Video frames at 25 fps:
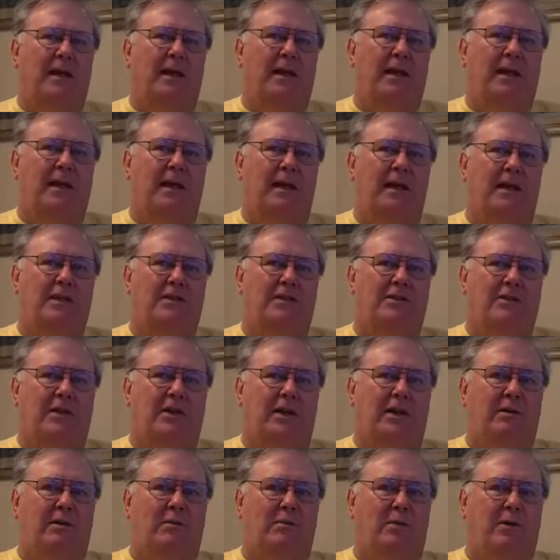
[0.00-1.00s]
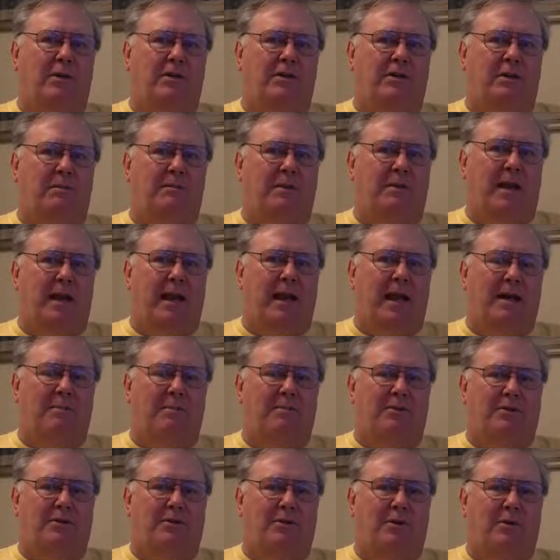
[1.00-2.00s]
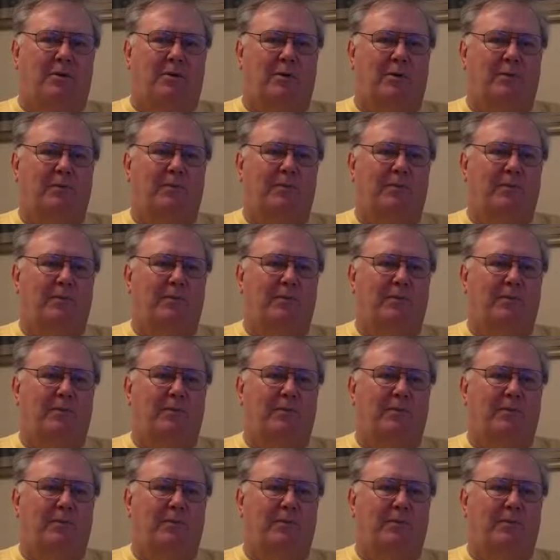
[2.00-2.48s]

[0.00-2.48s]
His son works in my Napa store,